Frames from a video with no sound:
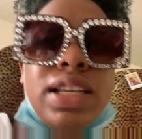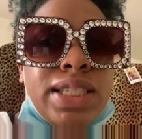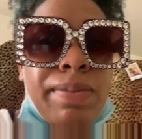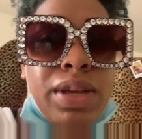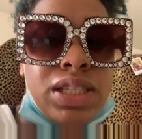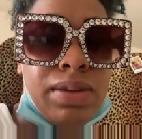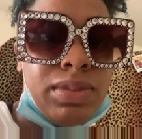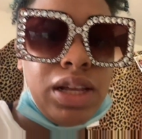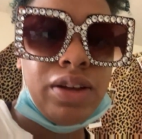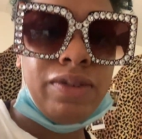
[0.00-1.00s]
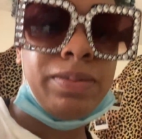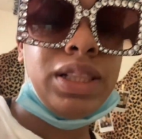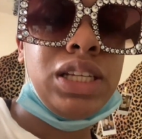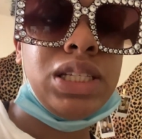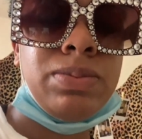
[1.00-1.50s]
Send me some love,
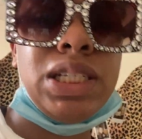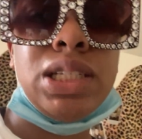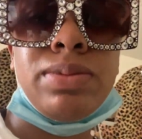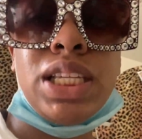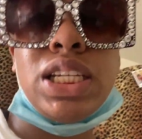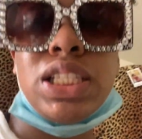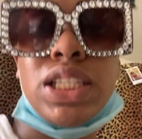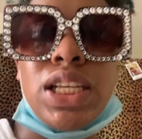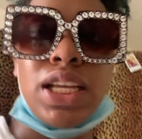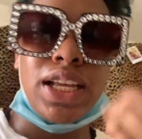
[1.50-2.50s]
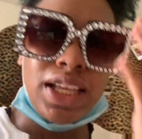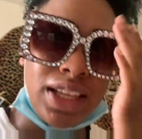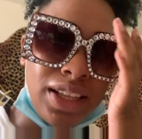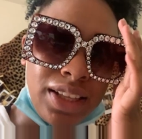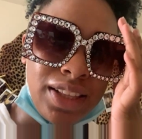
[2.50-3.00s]
please, please, please.
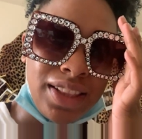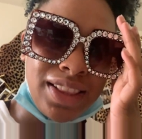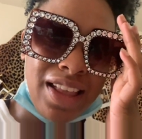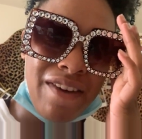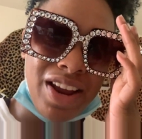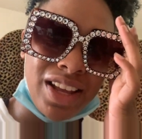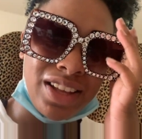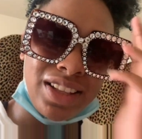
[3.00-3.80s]
All right.